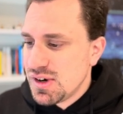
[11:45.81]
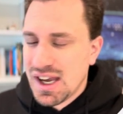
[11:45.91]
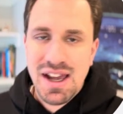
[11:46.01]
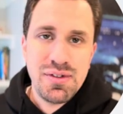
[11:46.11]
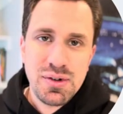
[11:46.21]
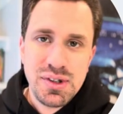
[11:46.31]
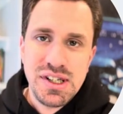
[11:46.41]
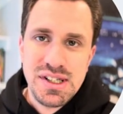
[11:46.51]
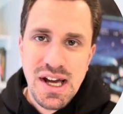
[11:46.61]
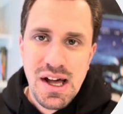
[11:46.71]
I haven't really
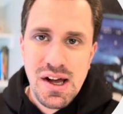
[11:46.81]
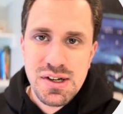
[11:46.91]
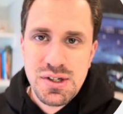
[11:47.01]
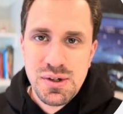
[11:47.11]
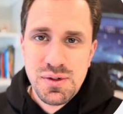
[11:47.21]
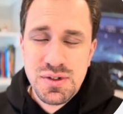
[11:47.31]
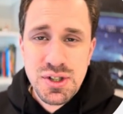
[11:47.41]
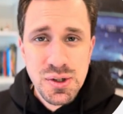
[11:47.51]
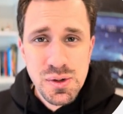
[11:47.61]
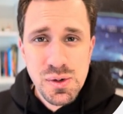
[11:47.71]
dove
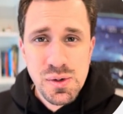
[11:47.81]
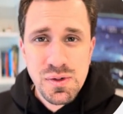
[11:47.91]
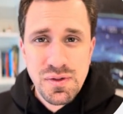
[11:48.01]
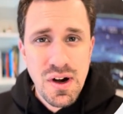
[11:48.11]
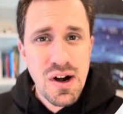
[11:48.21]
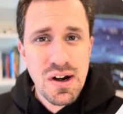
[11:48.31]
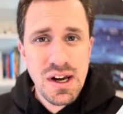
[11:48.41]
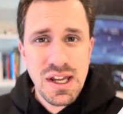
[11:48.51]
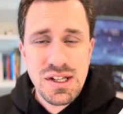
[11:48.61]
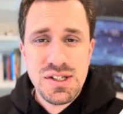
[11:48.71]
too far
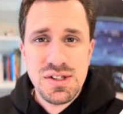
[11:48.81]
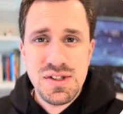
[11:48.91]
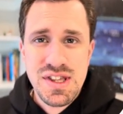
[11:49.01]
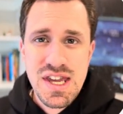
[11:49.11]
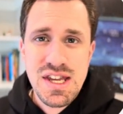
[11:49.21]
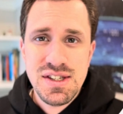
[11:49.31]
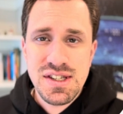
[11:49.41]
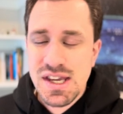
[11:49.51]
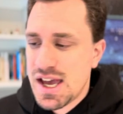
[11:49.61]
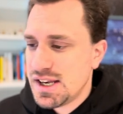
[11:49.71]
into these
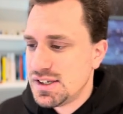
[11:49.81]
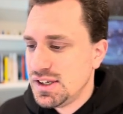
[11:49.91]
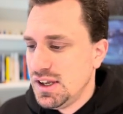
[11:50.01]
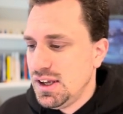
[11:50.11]
yet.